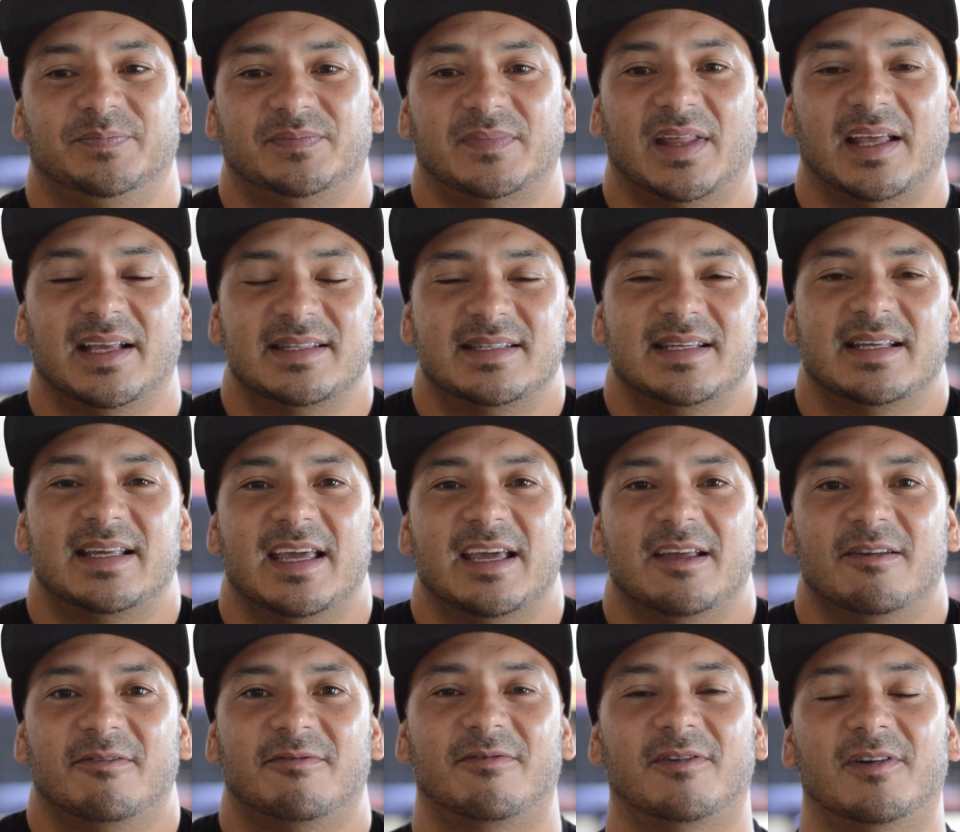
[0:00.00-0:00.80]
Thanks
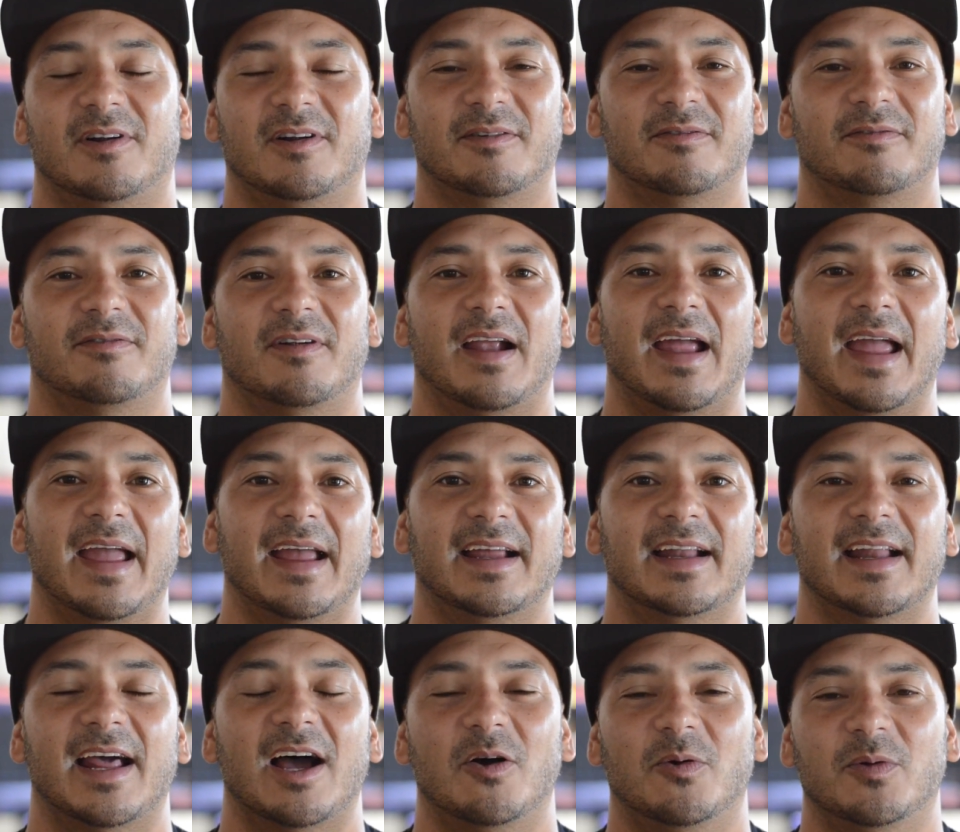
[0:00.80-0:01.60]
again for
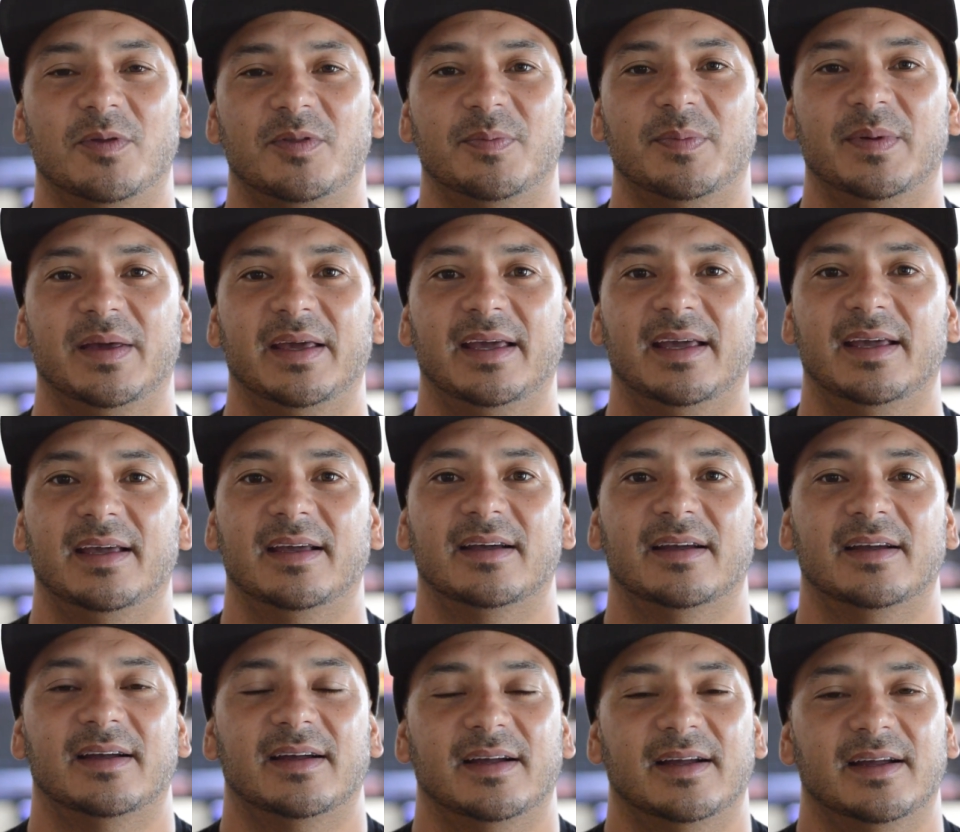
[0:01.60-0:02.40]
hanging out with
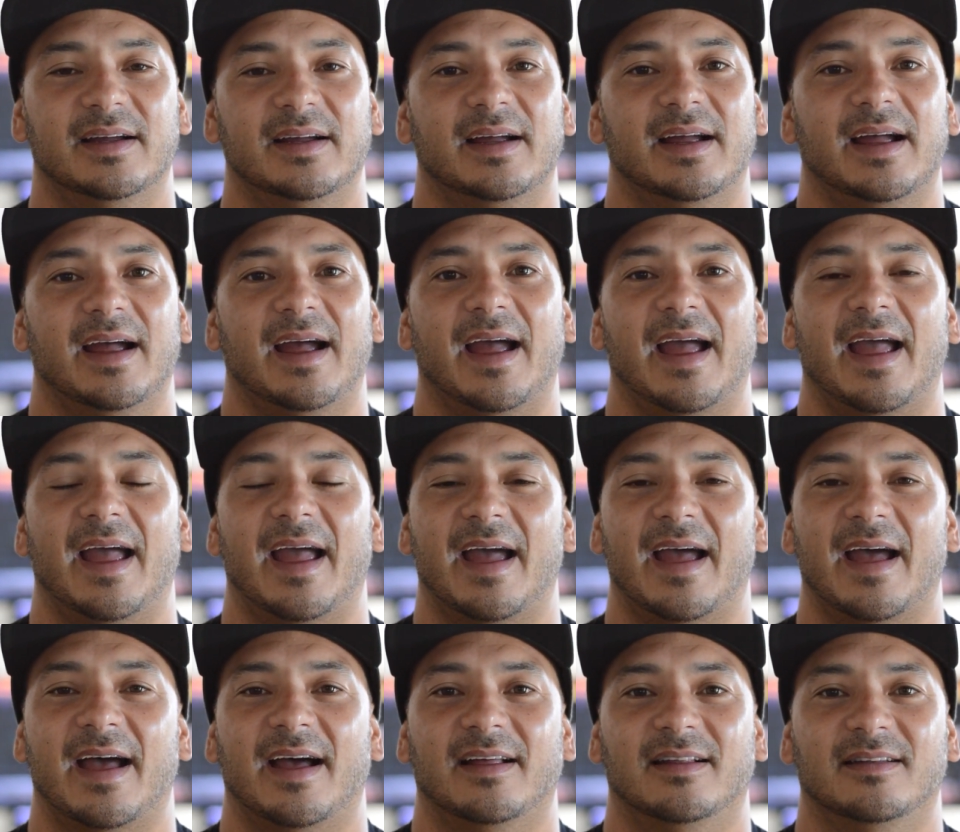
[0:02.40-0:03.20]
me,
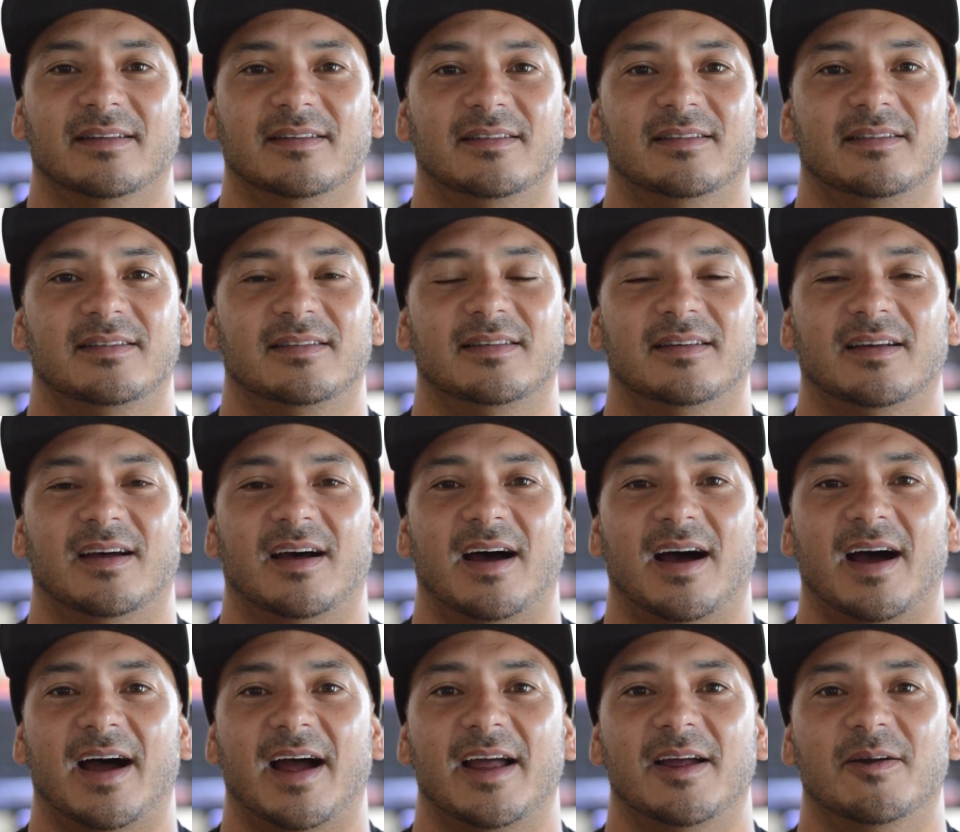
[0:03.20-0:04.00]
and
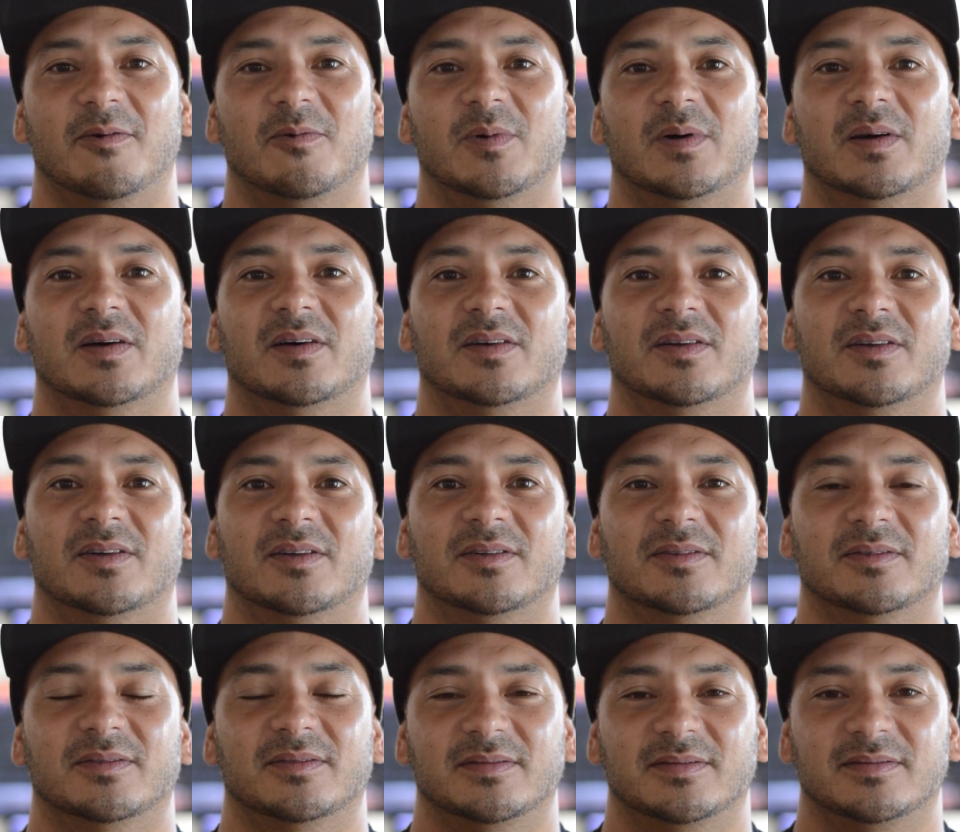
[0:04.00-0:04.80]
I
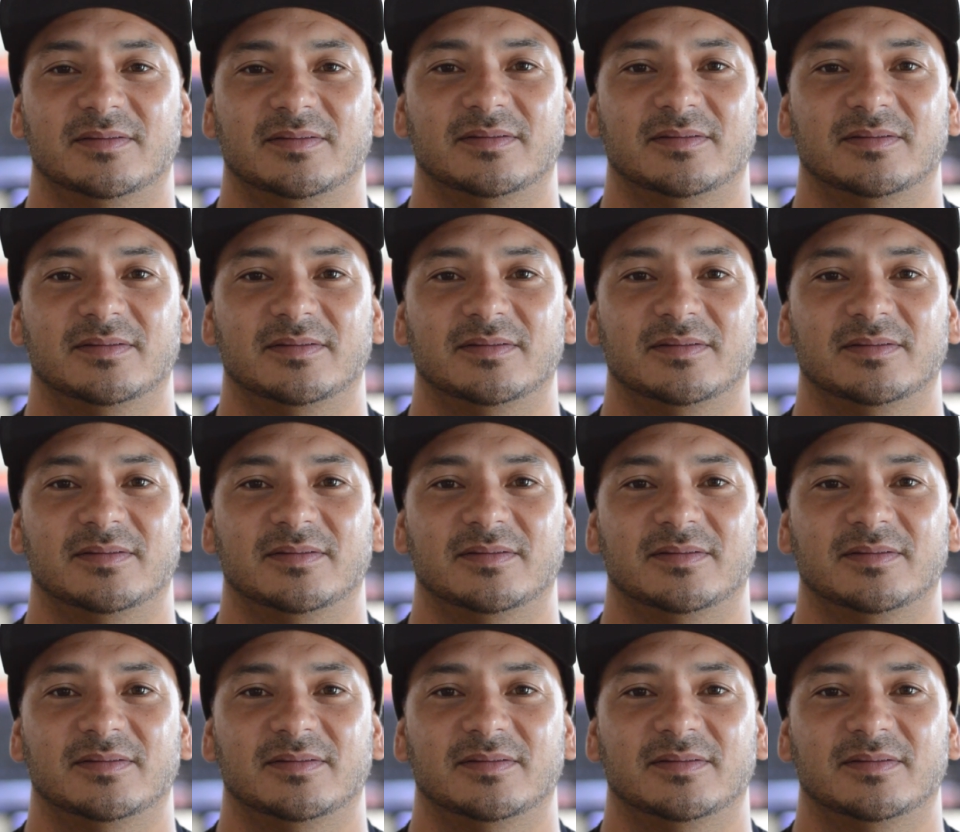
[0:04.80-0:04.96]
will